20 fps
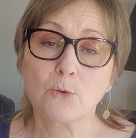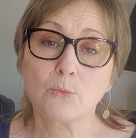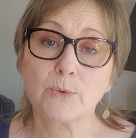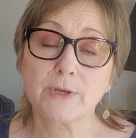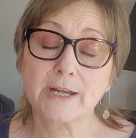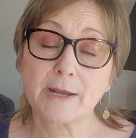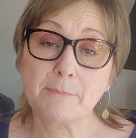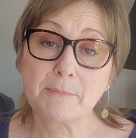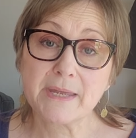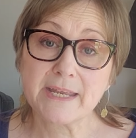
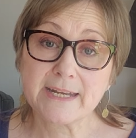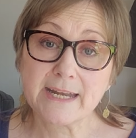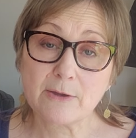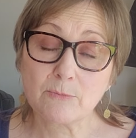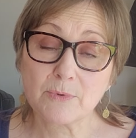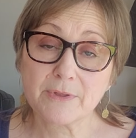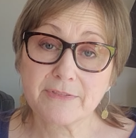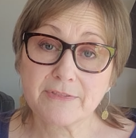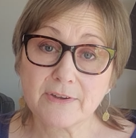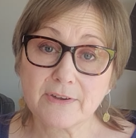when I met up
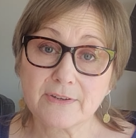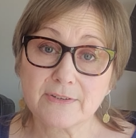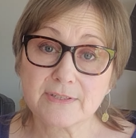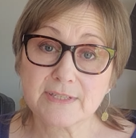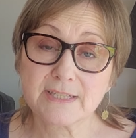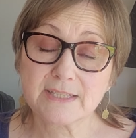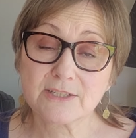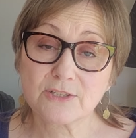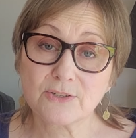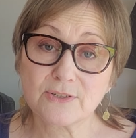with
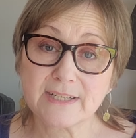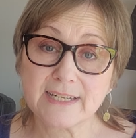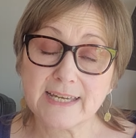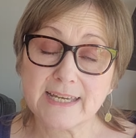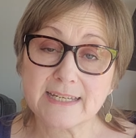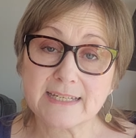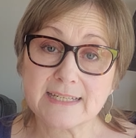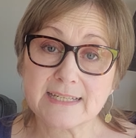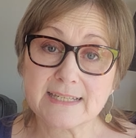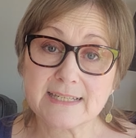those two
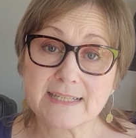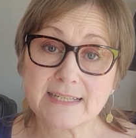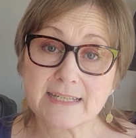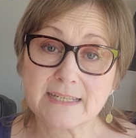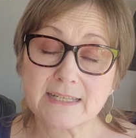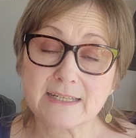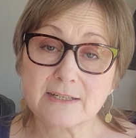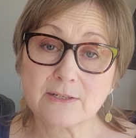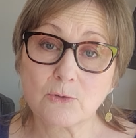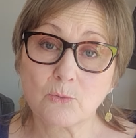ladies
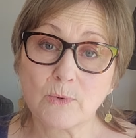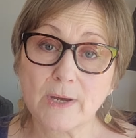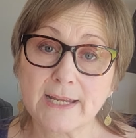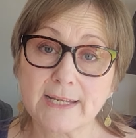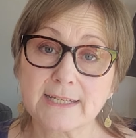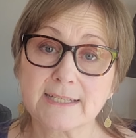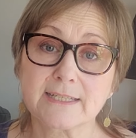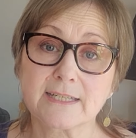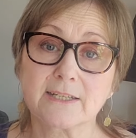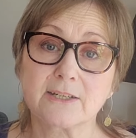in
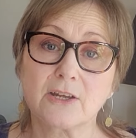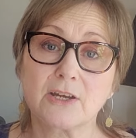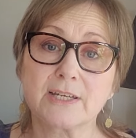Wellington,